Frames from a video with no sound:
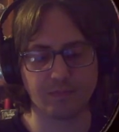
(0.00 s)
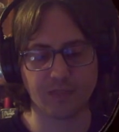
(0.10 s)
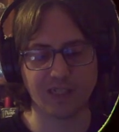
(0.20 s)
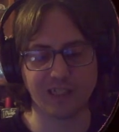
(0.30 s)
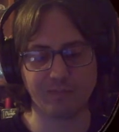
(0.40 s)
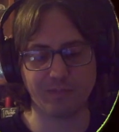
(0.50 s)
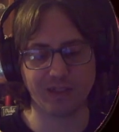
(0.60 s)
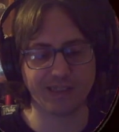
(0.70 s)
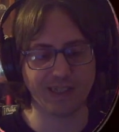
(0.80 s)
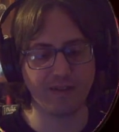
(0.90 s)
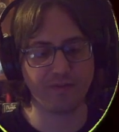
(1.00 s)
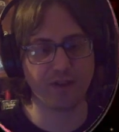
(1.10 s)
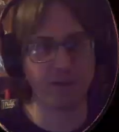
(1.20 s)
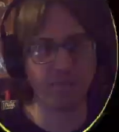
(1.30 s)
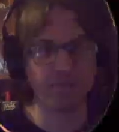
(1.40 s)
I'll just press
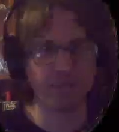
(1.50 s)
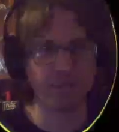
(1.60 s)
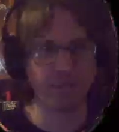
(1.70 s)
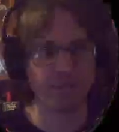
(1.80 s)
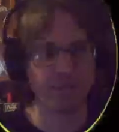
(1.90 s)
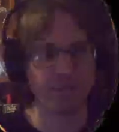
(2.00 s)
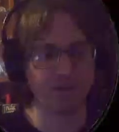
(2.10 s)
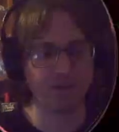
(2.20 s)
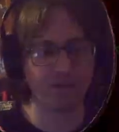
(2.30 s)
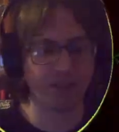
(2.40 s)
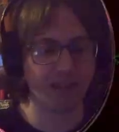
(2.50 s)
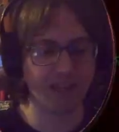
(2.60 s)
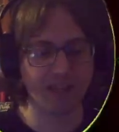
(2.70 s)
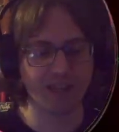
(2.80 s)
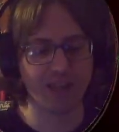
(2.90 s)
every button on
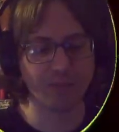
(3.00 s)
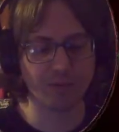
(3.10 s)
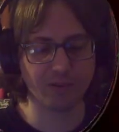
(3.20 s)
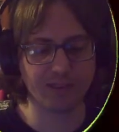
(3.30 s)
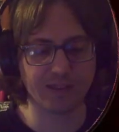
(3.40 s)
the keyboard.